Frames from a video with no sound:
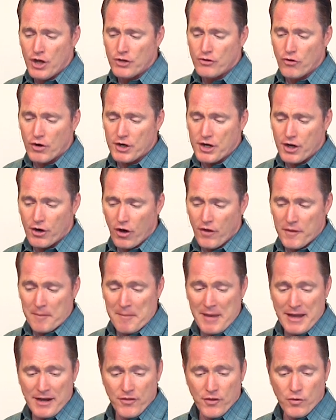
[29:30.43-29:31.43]
Nor can all the
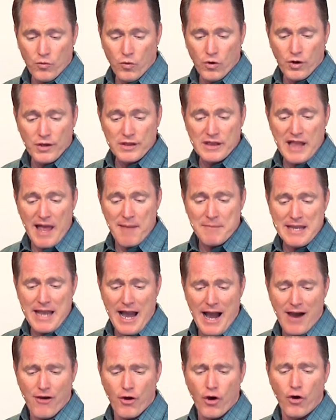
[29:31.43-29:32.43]
men in the world let me
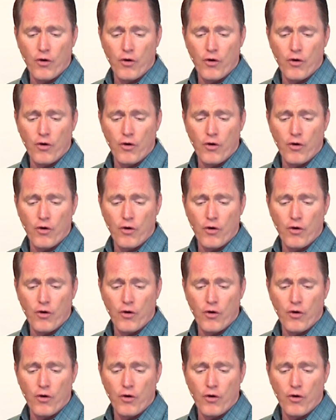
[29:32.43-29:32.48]
out.